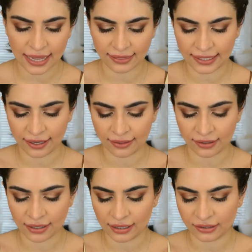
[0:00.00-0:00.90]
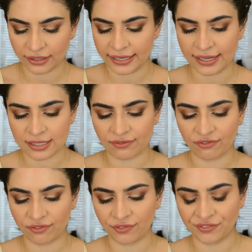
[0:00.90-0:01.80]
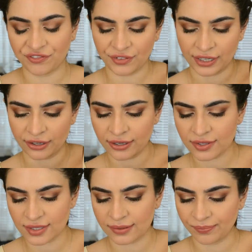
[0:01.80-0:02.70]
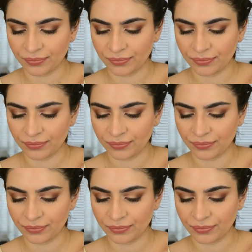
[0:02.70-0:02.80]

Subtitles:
And the other color is Fierce.